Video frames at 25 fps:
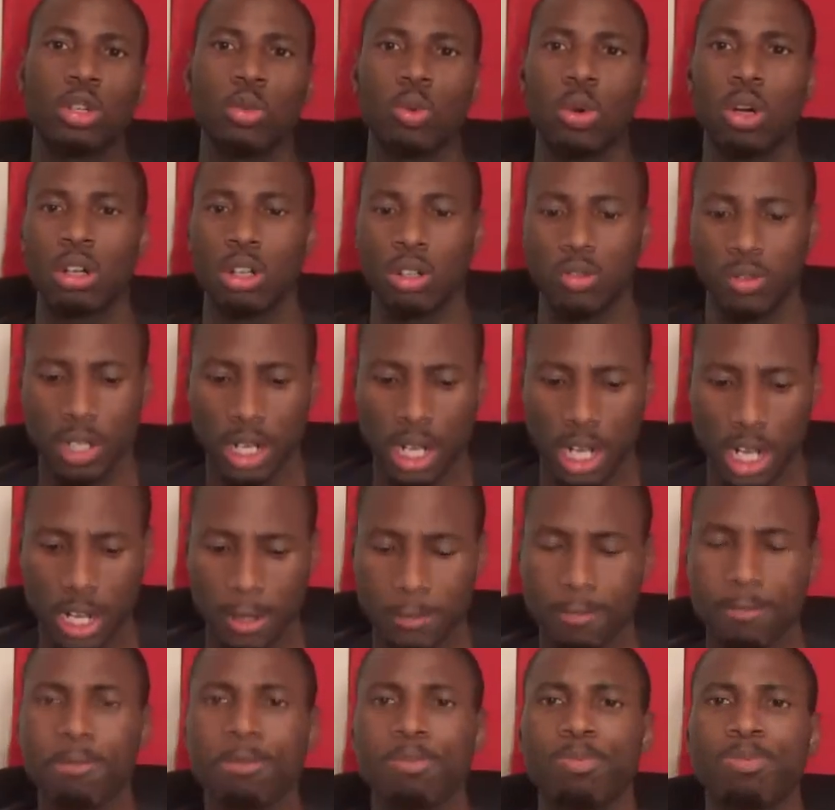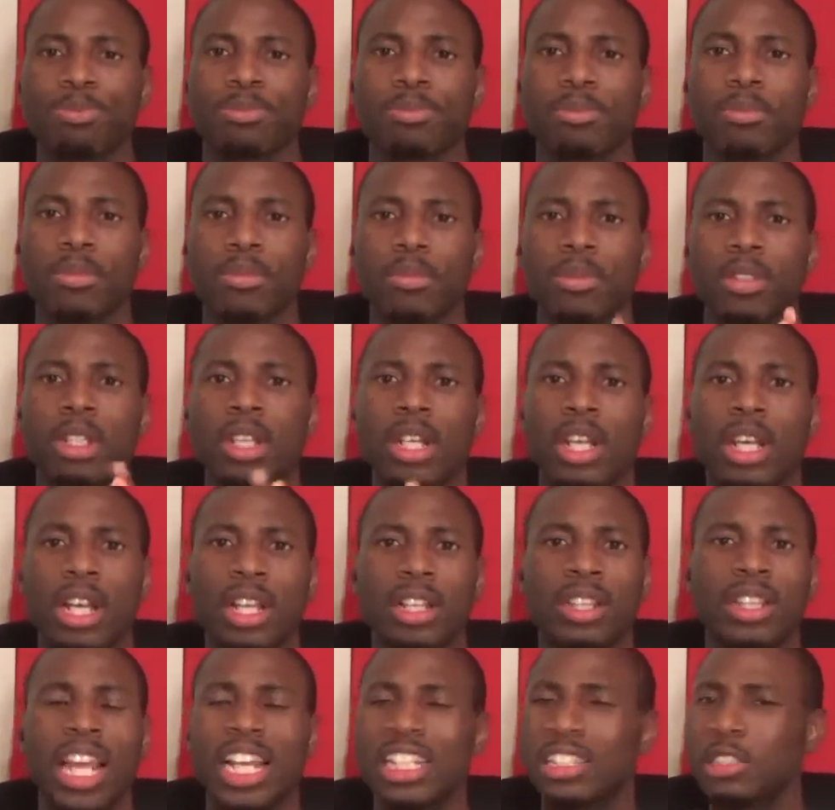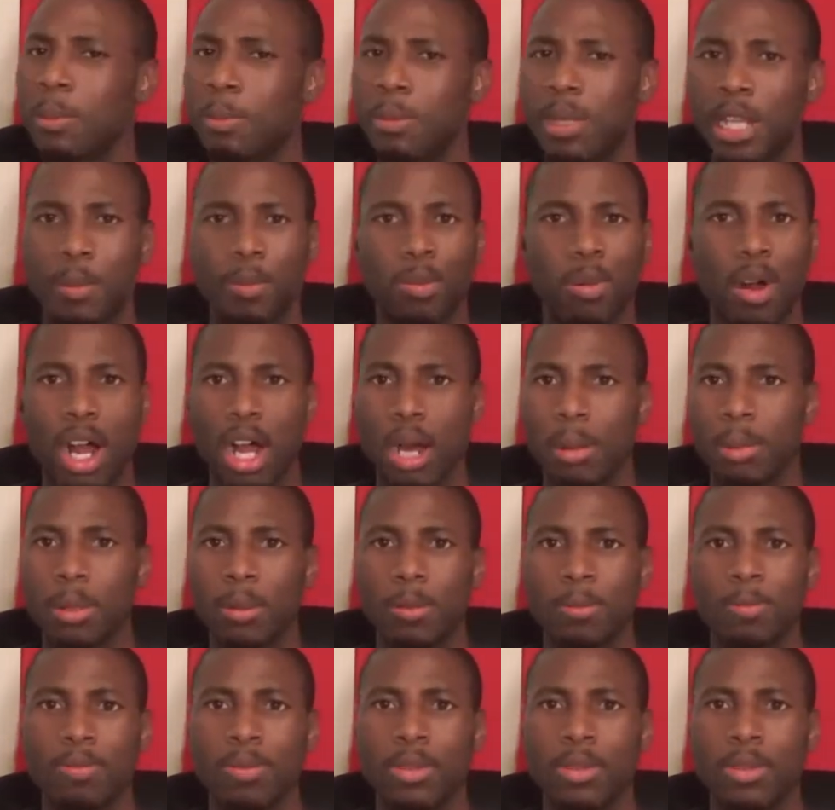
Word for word: Word of God. That's a big problem.